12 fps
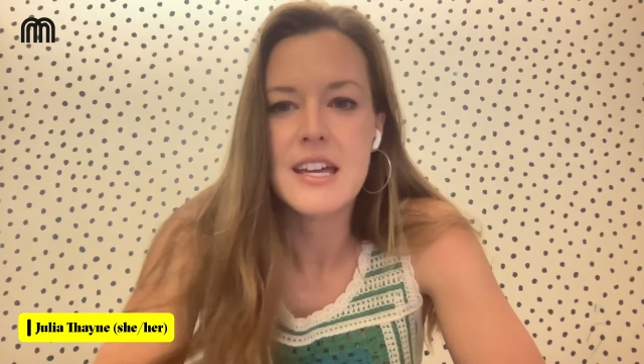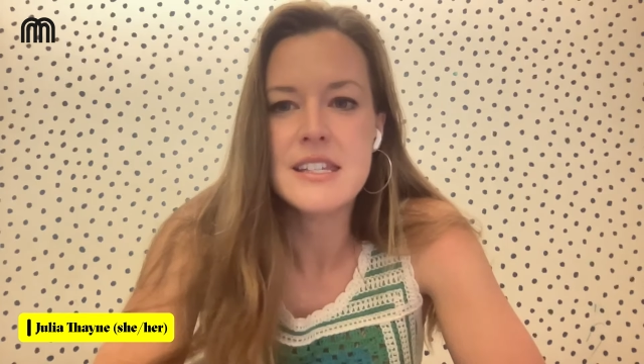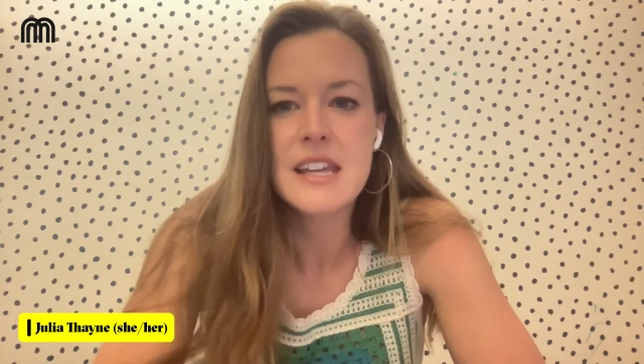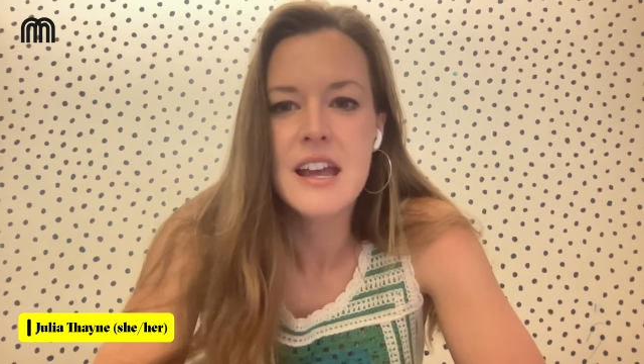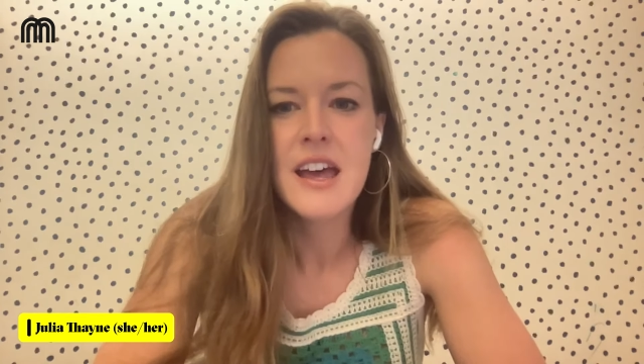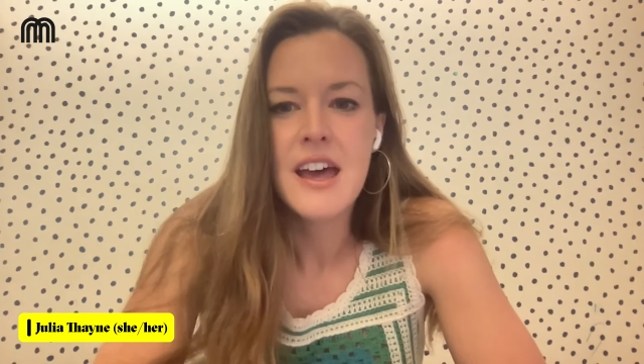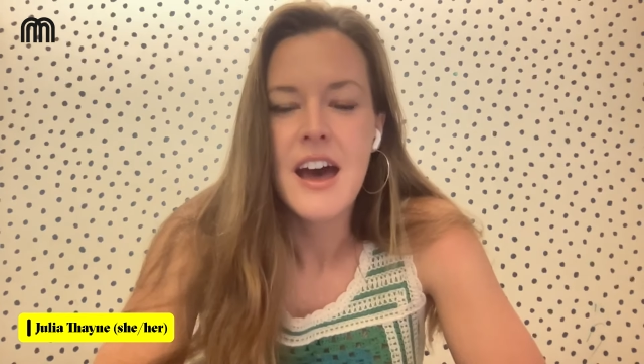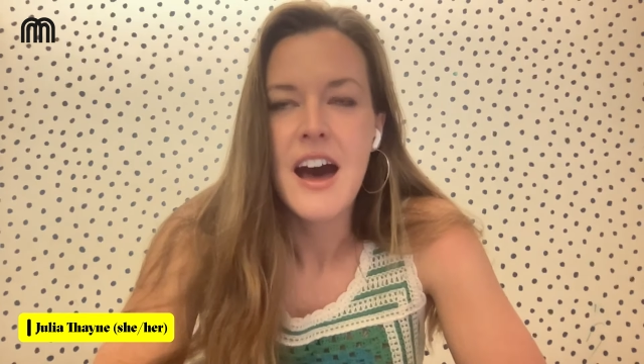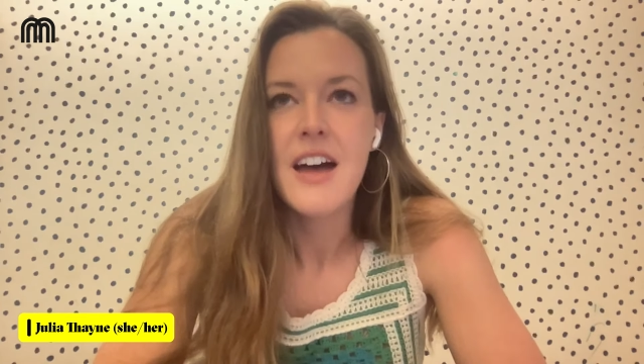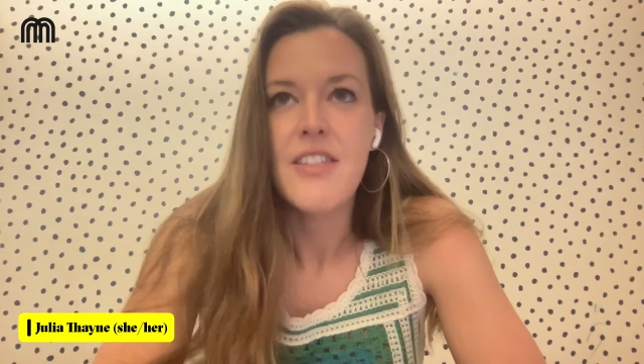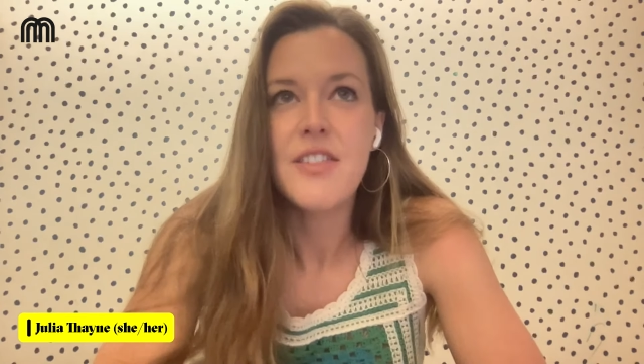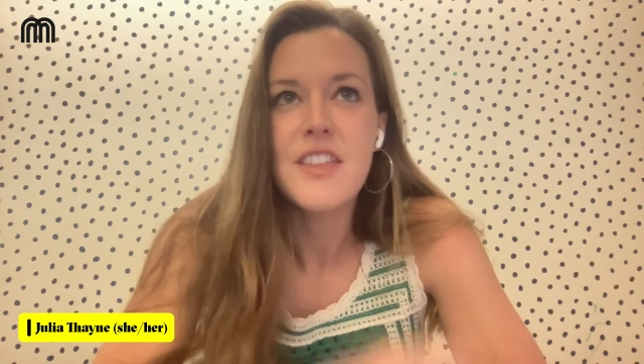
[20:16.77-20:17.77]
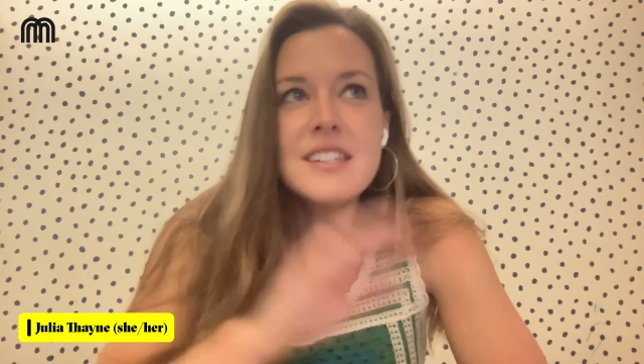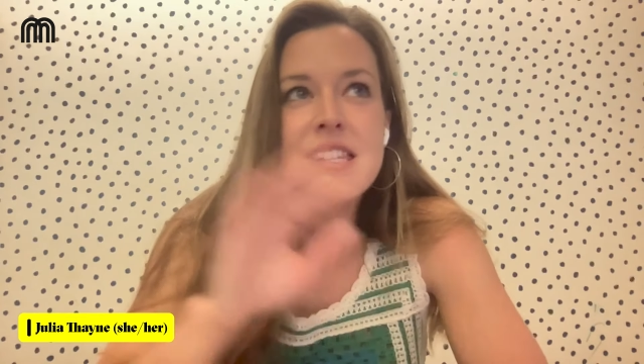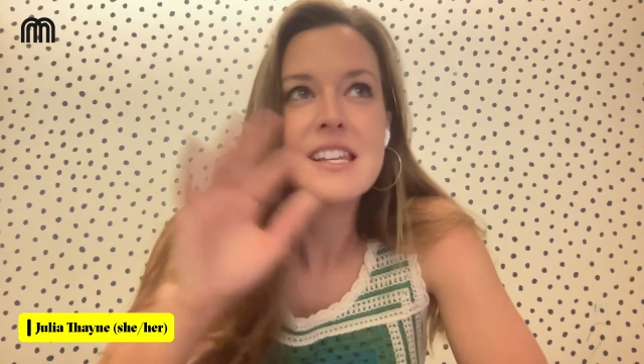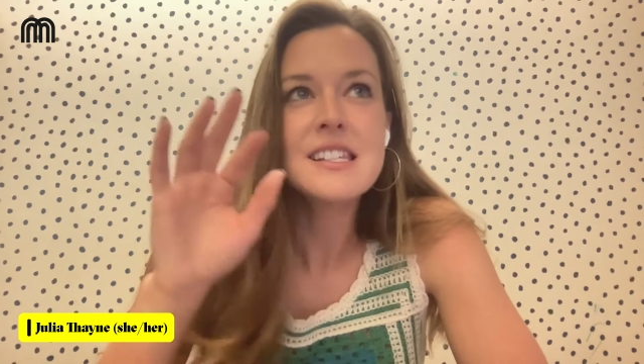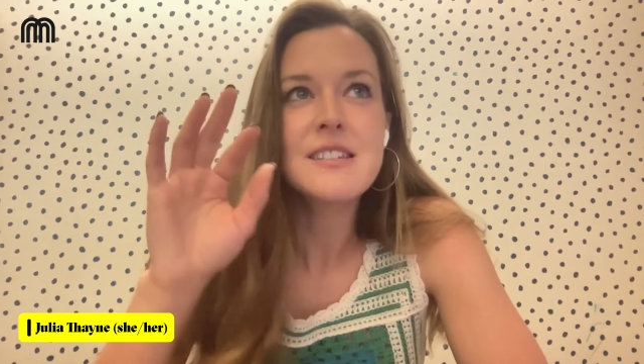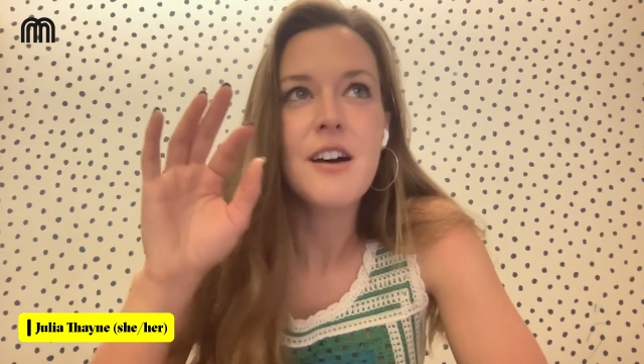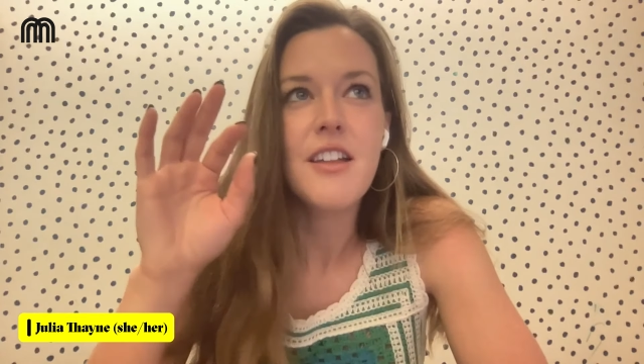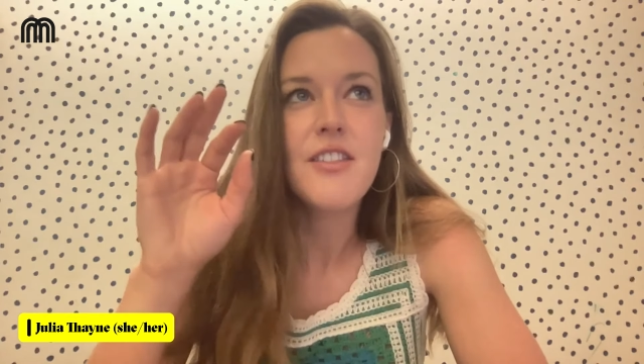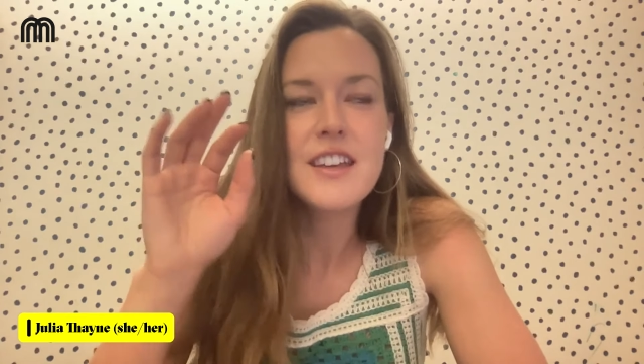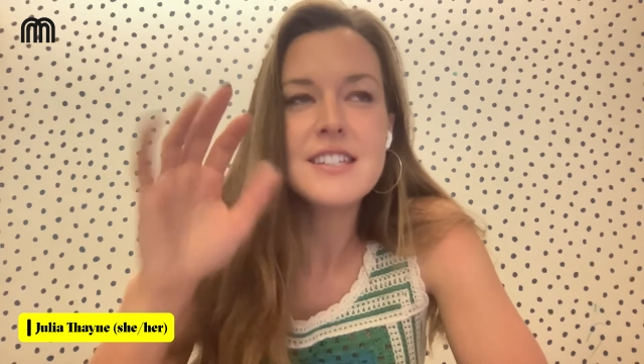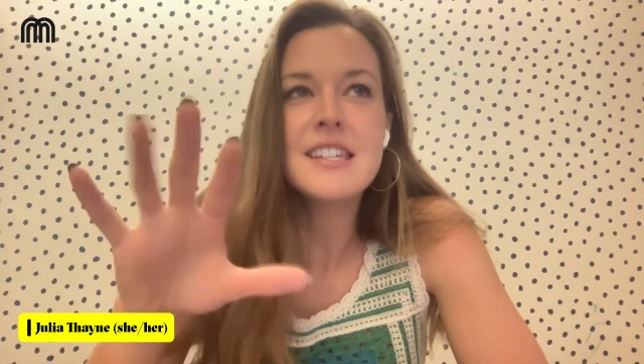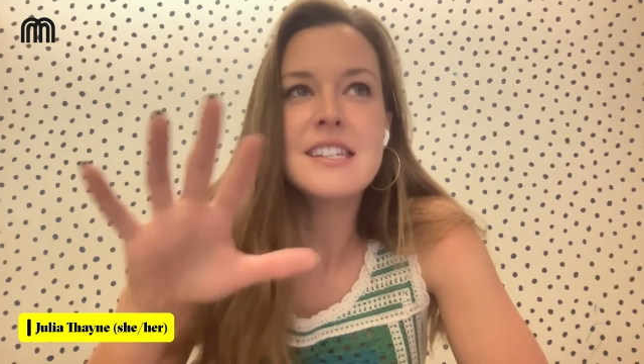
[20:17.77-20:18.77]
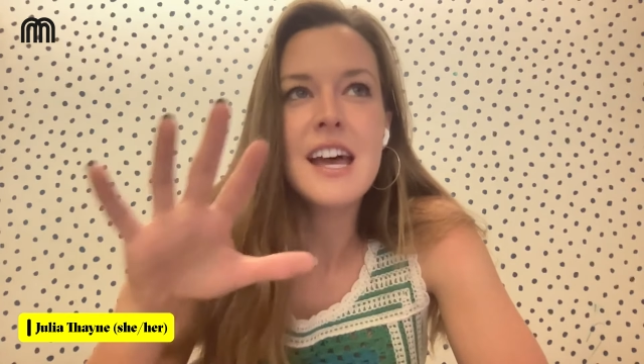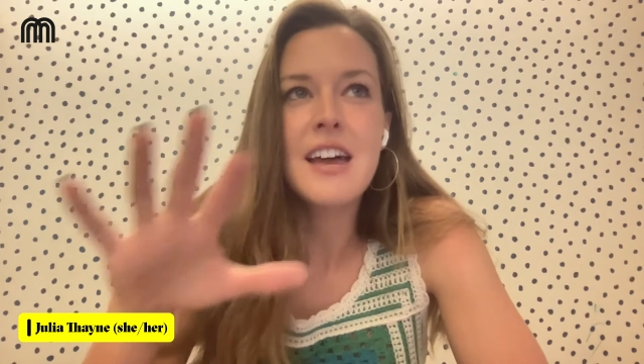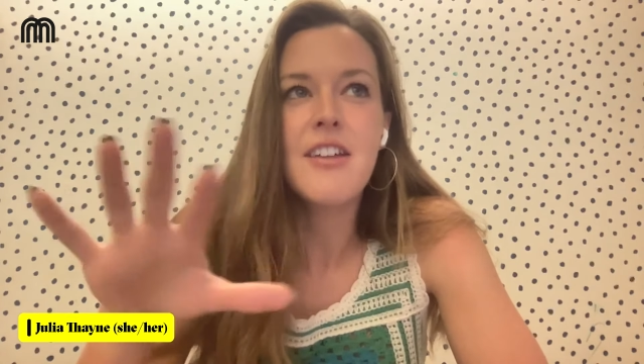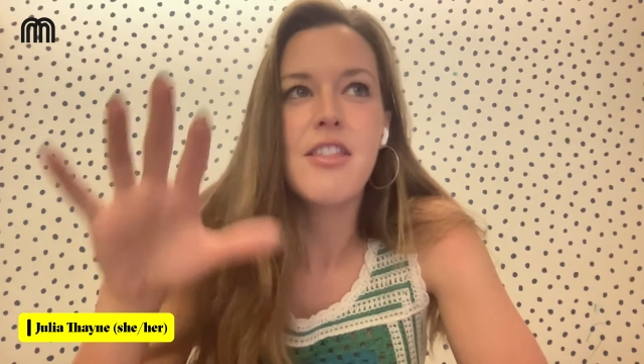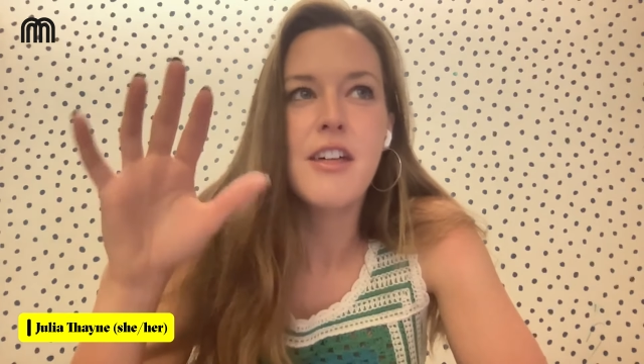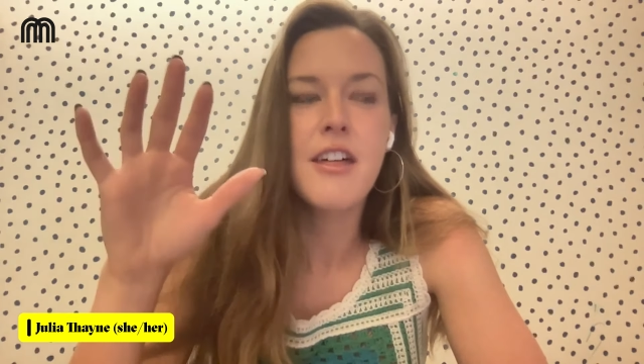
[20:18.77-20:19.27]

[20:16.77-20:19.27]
is this is like